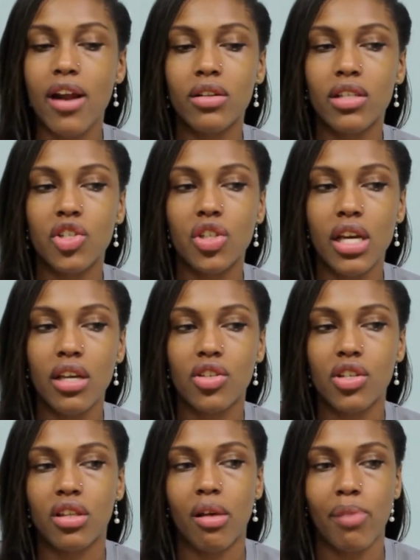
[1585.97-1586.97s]
Ain't no such thing
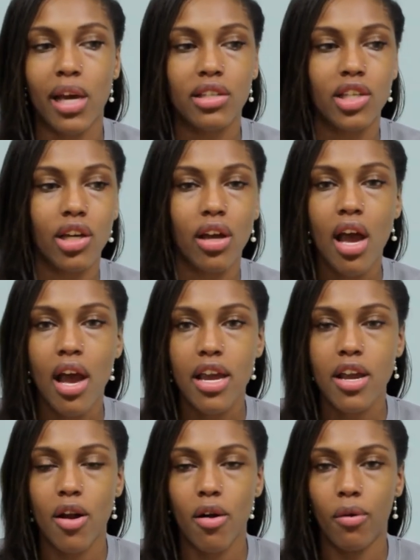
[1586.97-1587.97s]
as just the basic,
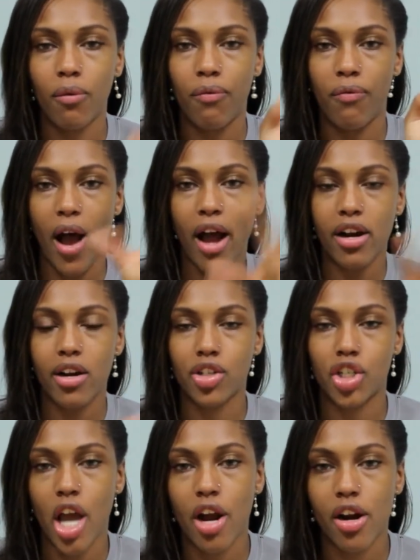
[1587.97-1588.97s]
you know,
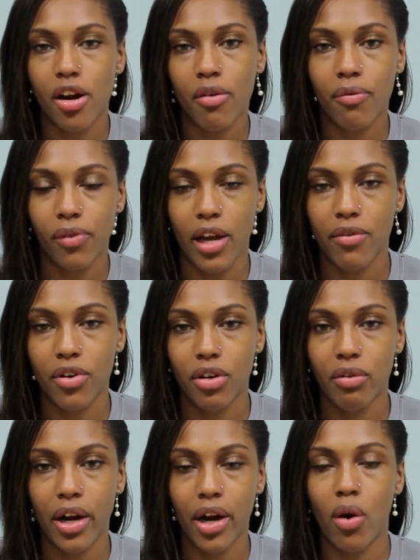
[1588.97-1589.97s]
fire cheddar
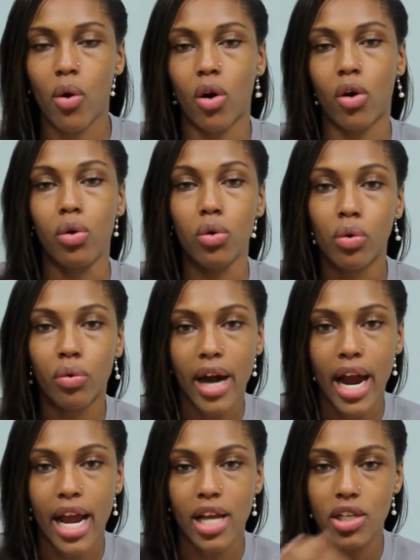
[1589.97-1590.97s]
flavored Dorito or Cool
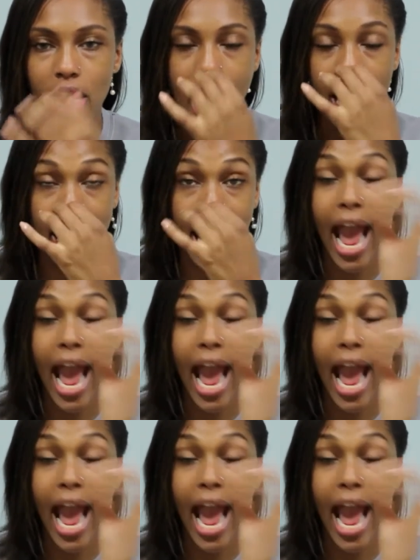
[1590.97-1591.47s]
Ranch.